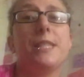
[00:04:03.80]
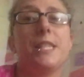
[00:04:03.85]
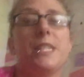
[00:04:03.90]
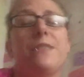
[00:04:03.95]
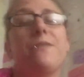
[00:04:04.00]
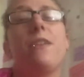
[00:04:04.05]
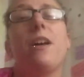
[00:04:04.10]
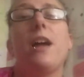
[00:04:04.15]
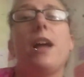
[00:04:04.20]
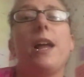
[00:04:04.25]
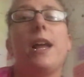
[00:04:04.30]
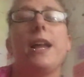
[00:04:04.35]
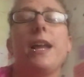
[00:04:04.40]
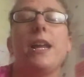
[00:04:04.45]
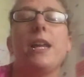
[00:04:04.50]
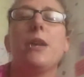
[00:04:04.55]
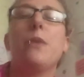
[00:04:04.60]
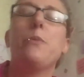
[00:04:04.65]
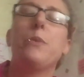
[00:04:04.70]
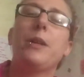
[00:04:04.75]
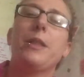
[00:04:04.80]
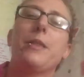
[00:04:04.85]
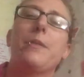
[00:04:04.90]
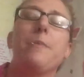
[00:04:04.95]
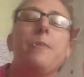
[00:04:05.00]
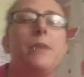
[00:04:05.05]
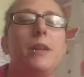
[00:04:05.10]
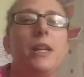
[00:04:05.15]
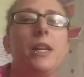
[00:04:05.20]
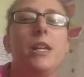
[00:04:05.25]
is fine with
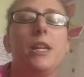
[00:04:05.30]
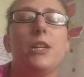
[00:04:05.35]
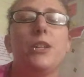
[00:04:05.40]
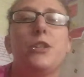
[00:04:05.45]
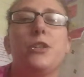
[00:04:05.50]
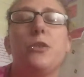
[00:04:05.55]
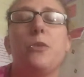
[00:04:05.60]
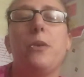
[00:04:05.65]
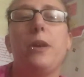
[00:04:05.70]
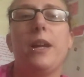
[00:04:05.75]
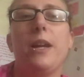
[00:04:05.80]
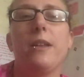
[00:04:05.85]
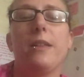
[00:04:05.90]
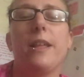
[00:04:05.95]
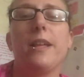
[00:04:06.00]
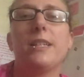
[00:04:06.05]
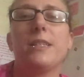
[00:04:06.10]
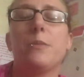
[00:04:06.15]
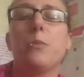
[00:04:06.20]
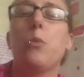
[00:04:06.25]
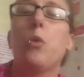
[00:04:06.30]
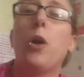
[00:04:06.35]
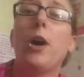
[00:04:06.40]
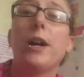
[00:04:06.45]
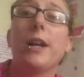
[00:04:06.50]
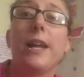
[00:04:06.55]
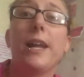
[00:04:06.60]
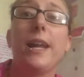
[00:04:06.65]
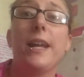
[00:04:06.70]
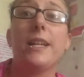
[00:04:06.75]
me doing like some
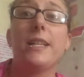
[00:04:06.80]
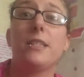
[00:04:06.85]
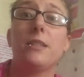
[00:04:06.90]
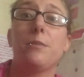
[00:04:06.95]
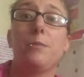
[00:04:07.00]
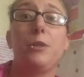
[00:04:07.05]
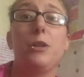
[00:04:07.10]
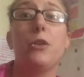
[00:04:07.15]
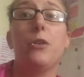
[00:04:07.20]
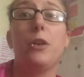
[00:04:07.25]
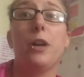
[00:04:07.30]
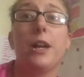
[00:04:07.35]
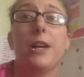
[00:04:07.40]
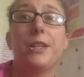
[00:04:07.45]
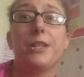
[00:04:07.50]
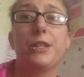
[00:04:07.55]
walking and some yoga,